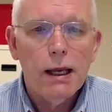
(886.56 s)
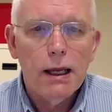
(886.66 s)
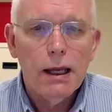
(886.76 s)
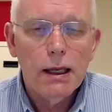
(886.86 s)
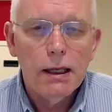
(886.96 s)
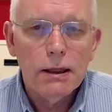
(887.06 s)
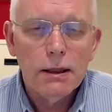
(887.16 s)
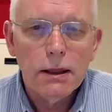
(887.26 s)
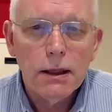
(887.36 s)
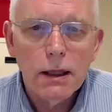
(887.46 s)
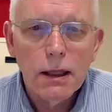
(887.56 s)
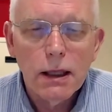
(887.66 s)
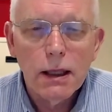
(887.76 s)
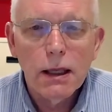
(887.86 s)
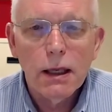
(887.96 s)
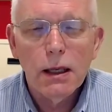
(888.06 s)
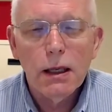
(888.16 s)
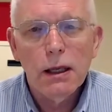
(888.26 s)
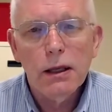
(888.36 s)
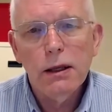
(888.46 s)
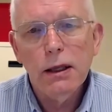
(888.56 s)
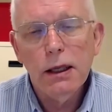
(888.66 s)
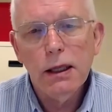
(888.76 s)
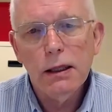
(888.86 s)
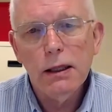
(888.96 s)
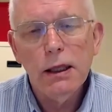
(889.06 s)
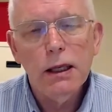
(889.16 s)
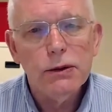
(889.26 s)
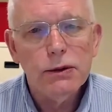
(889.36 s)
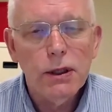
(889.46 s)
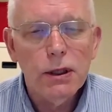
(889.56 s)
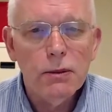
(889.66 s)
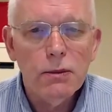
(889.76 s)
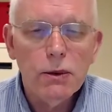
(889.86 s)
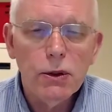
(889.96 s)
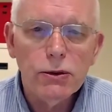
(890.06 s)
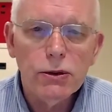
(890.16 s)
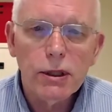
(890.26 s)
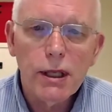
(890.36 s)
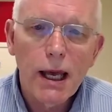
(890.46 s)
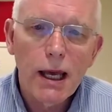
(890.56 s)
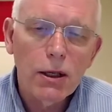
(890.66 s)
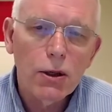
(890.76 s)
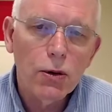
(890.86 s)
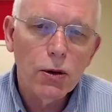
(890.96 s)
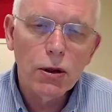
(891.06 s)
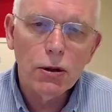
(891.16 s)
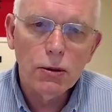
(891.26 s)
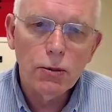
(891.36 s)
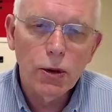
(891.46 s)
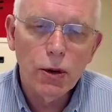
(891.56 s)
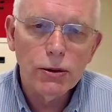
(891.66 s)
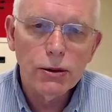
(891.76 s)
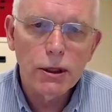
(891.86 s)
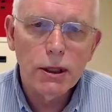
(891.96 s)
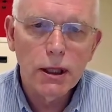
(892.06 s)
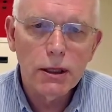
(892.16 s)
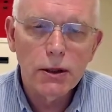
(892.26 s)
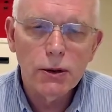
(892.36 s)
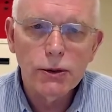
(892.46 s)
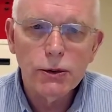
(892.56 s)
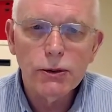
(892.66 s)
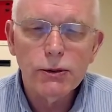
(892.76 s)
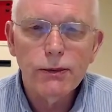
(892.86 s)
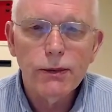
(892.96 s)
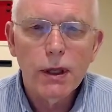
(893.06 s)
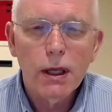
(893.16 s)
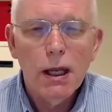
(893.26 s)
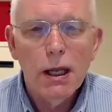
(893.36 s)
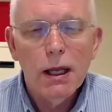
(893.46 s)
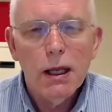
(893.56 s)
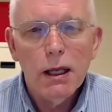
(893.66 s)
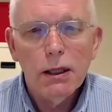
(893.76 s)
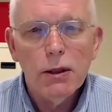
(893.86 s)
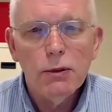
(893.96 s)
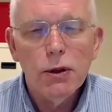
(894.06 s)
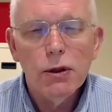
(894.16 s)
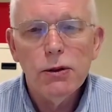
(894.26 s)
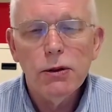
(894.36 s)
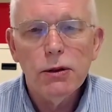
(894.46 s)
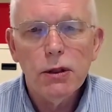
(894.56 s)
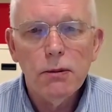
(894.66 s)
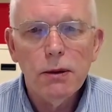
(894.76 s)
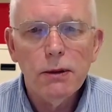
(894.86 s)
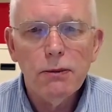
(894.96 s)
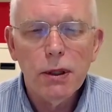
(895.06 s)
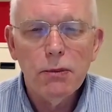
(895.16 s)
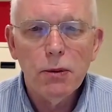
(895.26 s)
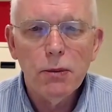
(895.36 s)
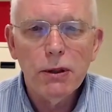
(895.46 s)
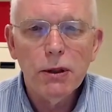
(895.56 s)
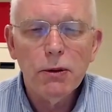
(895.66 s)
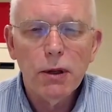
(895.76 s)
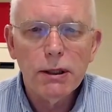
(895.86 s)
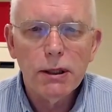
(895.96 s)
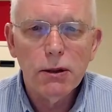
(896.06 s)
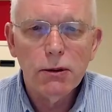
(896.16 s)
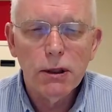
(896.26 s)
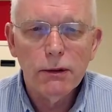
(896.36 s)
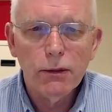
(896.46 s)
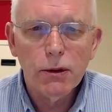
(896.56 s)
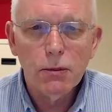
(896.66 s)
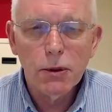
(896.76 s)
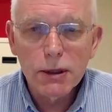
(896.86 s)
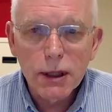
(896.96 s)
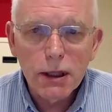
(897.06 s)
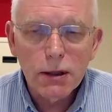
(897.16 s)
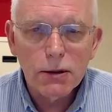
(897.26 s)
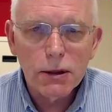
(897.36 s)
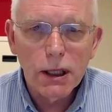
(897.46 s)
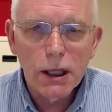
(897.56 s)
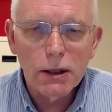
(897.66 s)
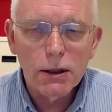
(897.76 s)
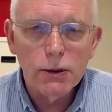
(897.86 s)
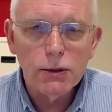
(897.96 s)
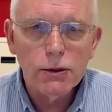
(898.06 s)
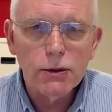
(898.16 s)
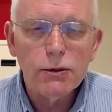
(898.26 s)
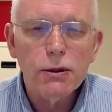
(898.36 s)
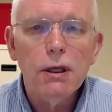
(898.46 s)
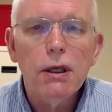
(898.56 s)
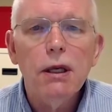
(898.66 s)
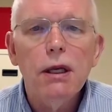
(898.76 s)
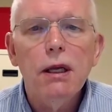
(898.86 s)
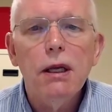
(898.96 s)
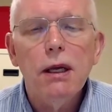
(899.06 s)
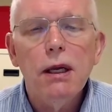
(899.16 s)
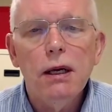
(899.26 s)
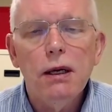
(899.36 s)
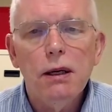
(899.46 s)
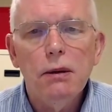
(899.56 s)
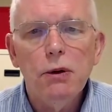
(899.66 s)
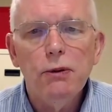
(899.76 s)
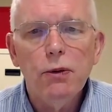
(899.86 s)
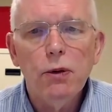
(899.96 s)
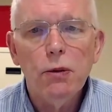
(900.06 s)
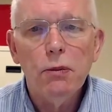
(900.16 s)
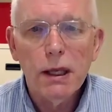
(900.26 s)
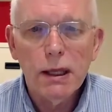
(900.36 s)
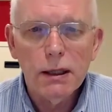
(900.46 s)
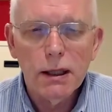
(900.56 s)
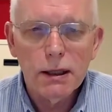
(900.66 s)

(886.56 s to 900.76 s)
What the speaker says: And the DSM uses a categorical approach to diagnosis. In other words, you determine if people meet the criteria for a particular diagnosis before making that